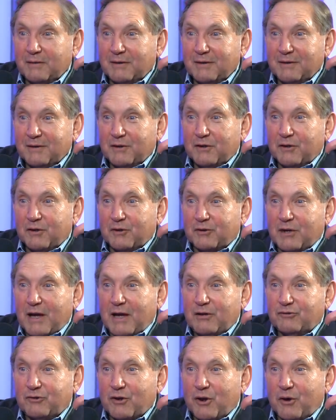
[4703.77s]
Yeah.
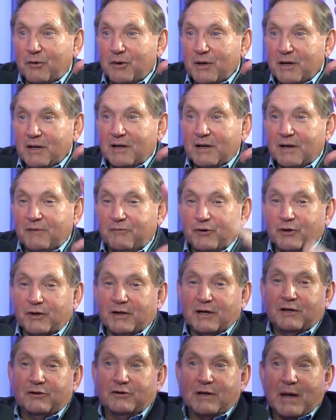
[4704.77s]
Okay, so if you're
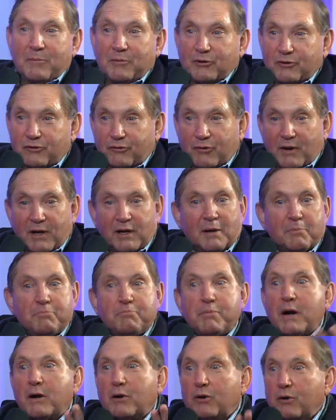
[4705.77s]
going to demonstrate a
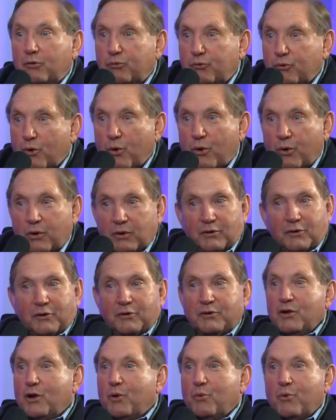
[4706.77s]
barrel roll
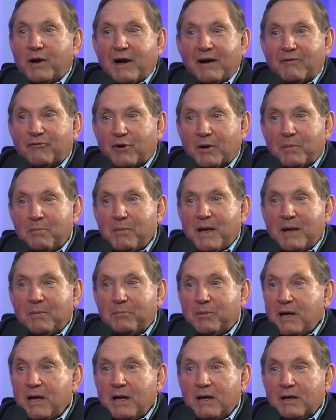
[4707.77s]
or, you know, whatever it may
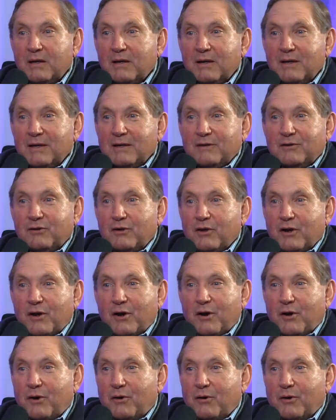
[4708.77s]
be, you
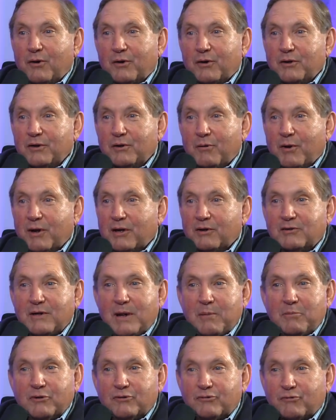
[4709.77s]
know, or you want to
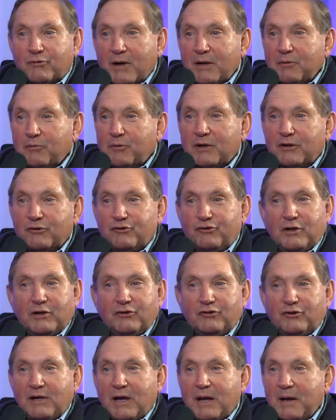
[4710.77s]
demonstrate what a
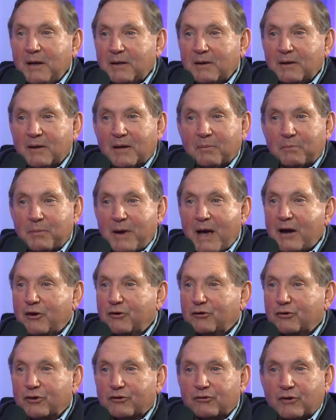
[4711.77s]
GCA
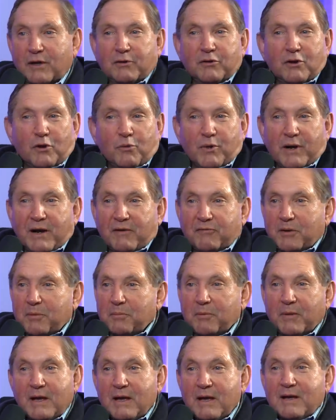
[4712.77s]
pattern looks like, you know, whatever,
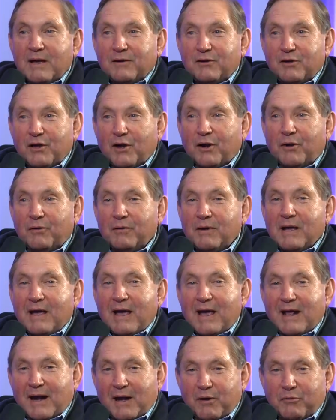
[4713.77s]
you know,
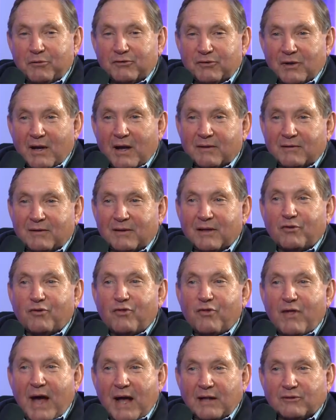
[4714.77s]
and I always thought that
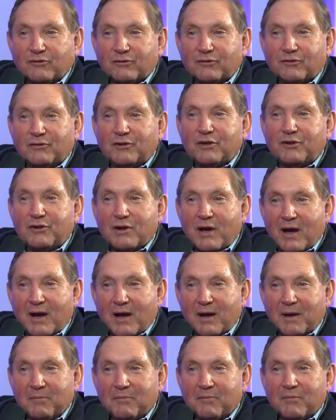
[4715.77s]
that's the
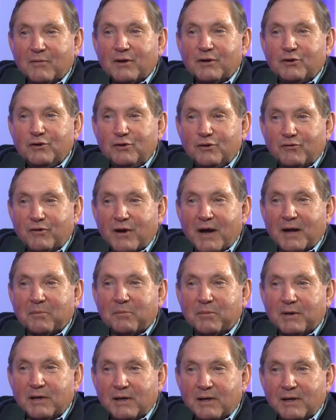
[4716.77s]
time you've got to
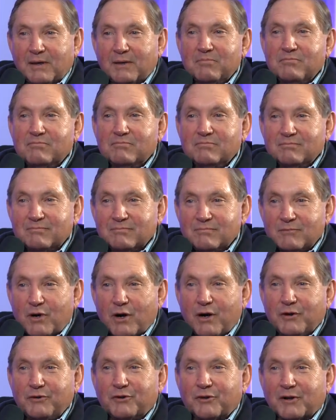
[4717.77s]
be
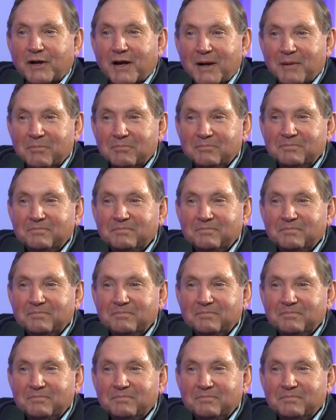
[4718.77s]
on your game.